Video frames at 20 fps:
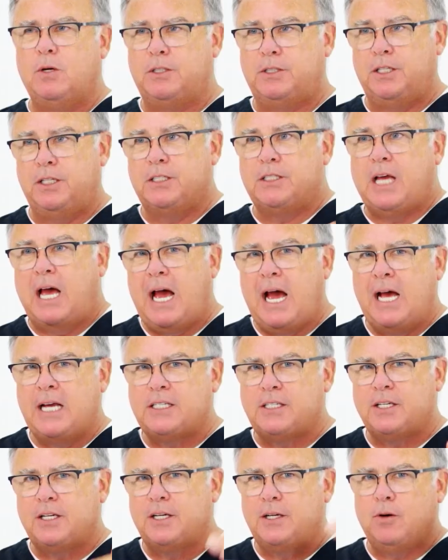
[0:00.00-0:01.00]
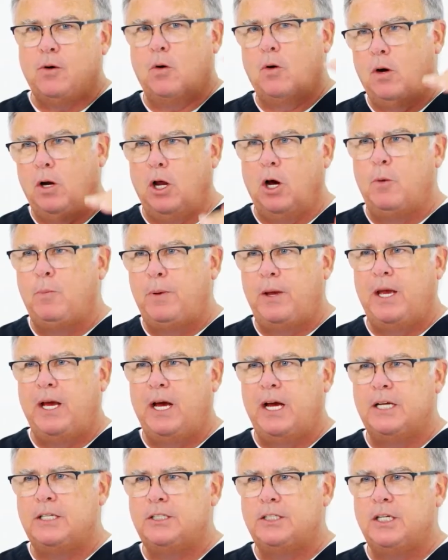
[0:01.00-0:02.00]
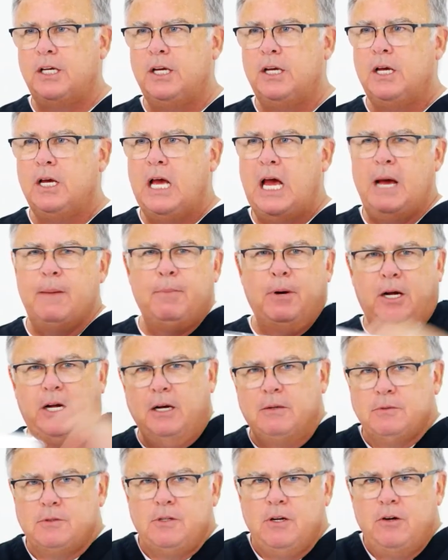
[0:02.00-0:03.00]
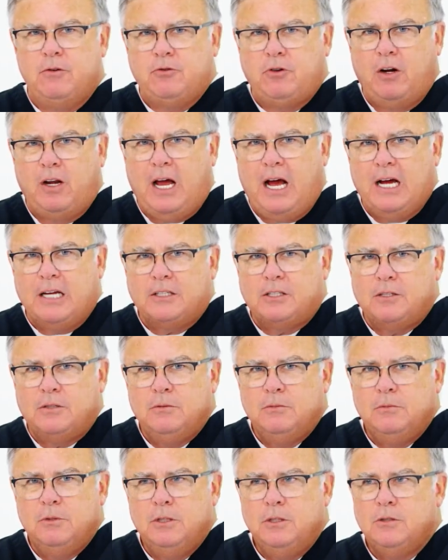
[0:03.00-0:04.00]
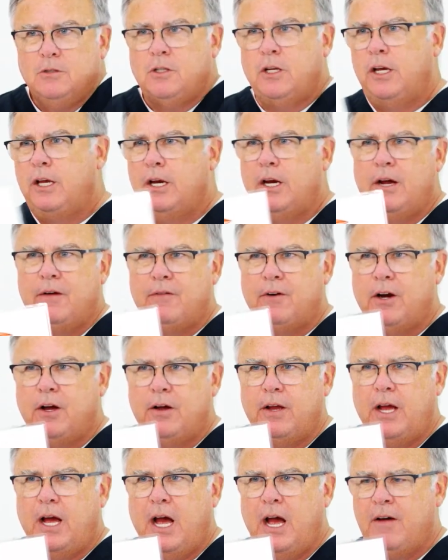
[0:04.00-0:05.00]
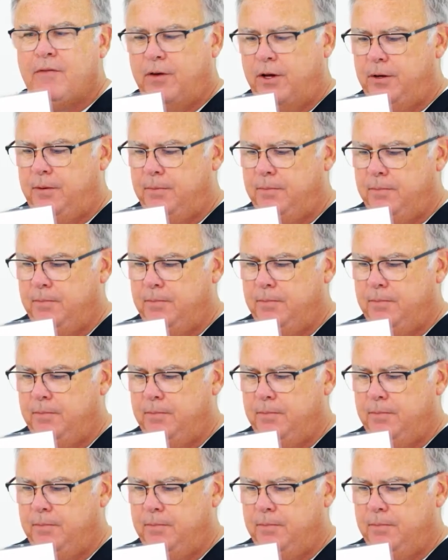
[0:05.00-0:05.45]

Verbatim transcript: which is acid or low pH, and becomes neutralized. So you never know you have it.